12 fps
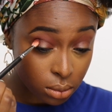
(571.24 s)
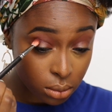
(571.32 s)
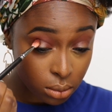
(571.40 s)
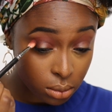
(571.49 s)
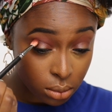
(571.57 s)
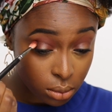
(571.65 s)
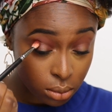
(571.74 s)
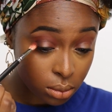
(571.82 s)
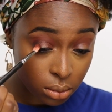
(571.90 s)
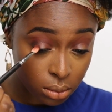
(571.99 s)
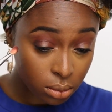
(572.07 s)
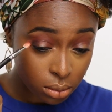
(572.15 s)

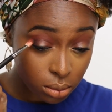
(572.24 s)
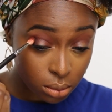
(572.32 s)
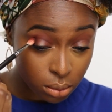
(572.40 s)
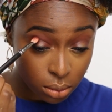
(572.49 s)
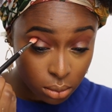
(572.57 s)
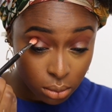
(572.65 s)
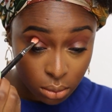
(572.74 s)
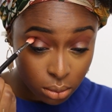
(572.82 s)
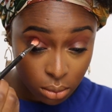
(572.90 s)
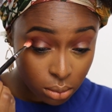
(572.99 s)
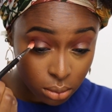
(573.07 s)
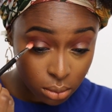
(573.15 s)

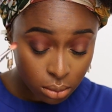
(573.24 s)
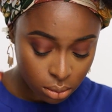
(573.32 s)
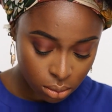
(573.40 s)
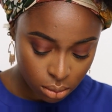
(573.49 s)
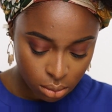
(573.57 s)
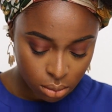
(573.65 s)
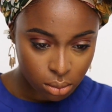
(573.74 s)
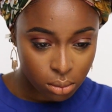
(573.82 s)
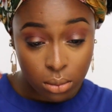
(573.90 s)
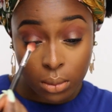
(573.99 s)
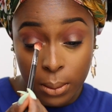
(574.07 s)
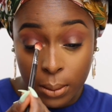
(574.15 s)

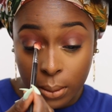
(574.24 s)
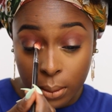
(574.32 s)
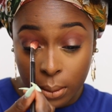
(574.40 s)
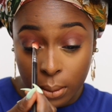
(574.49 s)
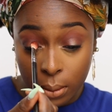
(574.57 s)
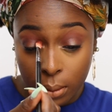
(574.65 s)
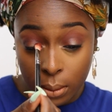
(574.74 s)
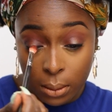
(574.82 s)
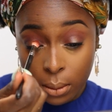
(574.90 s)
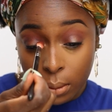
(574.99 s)
(silence)